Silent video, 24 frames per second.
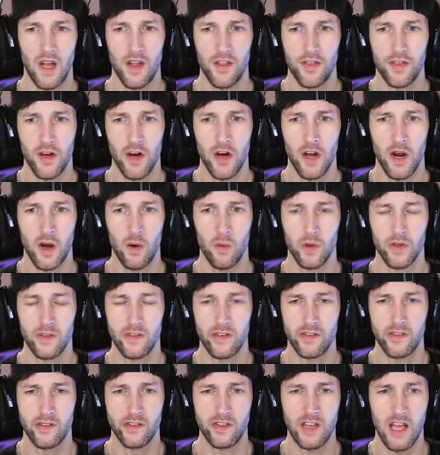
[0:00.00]
I thought I
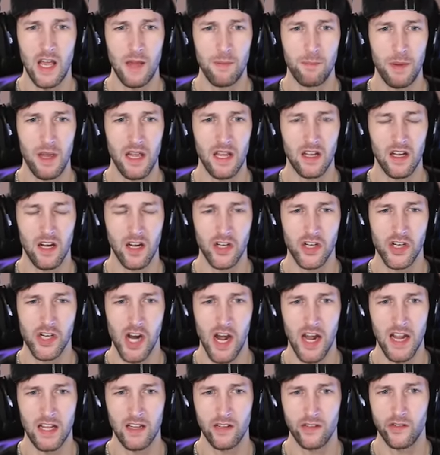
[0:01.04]
was escaping a
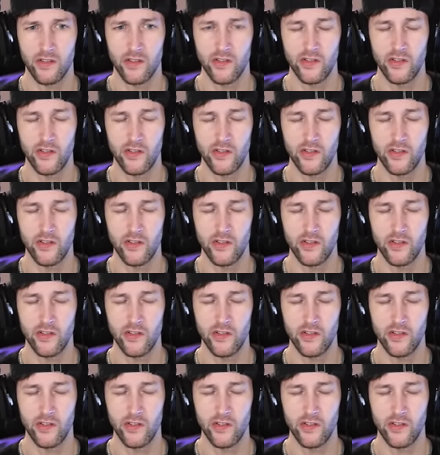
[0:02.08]
giant